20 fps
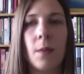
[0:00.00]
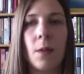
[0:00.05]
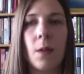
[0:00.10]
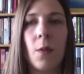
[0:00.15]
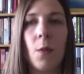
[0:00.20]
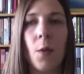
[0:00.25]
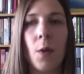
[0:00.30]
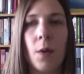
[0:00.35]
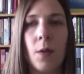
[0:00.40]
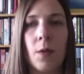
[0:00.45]

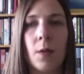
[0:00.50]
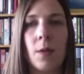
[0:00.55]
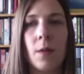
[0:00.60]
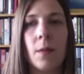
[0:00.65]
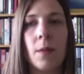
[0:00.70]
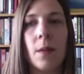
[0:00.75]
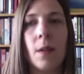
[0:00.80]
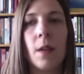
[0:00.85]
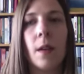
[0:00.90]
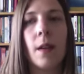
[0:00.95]
Quote,
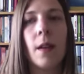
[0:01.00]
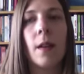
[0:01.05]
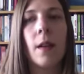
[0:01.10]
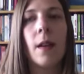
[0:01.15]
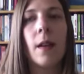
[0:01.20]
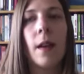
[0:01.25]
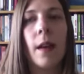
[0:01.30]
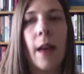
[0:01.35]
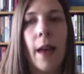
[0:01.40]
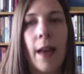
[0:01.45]

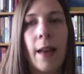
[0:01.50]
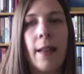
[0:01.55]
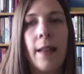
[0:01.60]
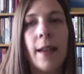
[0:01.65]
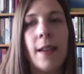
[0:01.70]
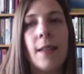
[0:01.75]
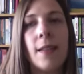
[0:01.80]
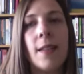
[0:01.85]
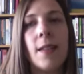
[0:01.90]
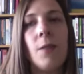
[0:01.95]

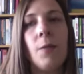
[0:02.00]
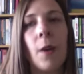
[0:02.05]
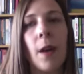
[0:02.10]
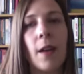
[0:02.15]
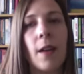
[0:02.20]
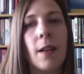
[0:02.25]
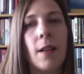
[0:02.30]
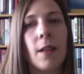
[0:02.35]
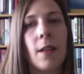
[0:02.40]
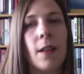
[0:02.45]
LAC
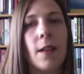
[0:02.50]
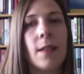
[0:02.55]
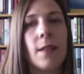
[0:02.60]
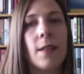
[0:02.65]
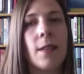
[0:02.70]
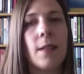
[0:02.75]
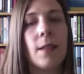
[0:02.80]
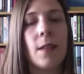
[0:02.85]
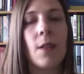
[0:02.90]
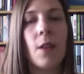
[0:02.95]

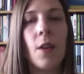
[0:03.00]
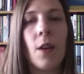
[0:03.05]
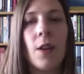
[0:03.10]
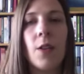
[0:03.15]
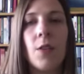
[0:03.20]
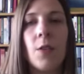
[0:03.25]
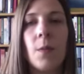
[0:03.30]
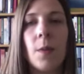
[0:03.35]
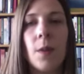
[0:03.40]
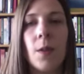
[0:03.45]
recognizes the
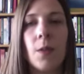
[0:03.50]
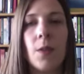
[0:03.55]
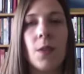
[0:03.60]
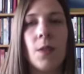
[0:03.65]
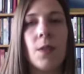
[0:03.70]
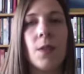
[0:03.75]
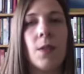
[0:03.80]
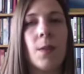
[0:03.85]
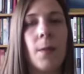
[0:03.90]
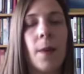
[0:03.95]

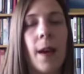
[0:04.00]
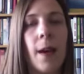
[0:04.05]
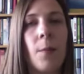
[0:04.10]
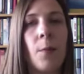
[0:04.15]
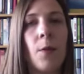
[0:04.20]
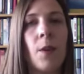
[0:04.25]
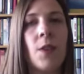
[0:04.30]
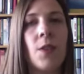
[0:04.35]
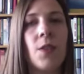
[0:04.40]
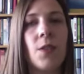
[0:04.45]
contributions of
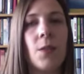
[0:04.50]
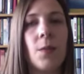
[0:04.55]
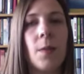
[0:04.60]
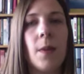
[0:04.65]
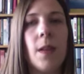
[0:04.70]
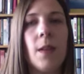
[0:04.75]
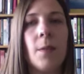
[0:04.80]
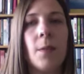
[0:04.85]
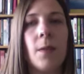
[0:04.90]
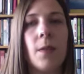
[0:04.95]
Aboriginal
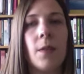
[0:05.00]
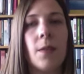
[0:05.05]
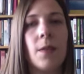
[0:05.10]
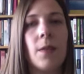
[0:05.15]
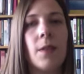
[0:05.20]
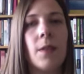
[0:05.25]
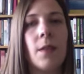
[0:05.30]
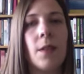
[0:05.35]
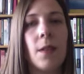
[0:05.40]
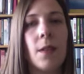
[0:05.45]

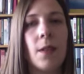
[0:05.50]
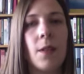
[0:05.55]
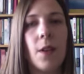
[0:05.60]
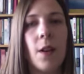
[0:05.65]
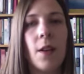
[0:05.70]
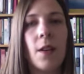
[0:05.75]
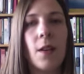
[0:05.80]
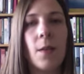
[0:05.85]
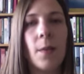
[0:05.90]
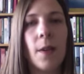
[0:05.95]
peoples to the
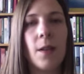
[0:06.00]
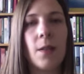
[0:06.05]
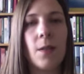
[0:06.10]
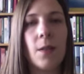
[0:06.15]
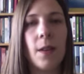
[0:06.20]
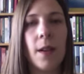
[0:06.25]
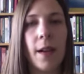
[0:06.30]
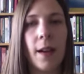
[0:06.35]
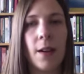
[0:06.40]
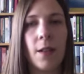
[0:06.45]

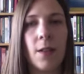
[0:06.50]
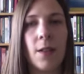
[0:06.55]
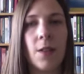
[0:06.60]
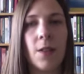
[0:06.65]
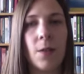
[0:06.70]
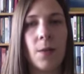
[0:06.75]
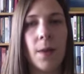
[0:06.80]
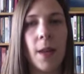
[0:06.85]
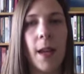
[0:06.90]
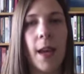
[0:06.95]
documentary heritage
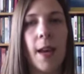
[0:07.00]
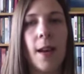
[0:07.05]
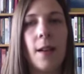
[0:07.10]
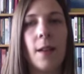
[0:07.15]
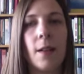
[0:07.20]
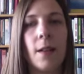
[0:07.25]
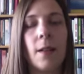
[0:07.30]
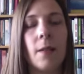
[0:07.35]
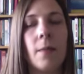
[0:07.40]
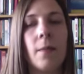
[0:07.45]
of
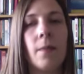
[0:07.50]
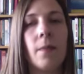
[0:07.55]
Canada